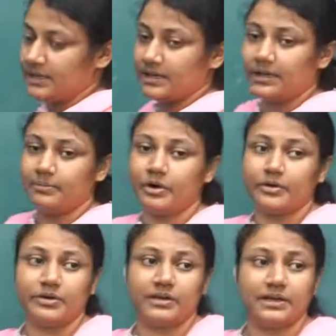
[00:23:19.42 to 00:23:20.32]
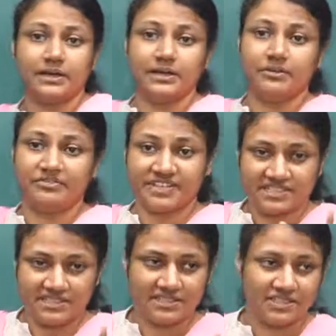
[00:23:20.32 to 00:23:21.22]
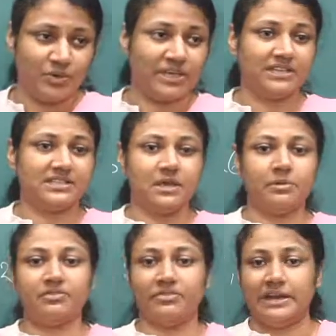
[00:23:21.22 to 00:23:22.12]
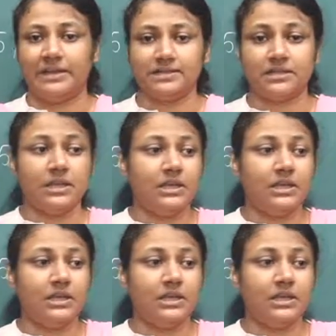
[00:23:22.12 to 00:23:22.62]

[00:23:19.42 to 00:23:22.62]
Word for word: about uh, Festus, you can see about Felix,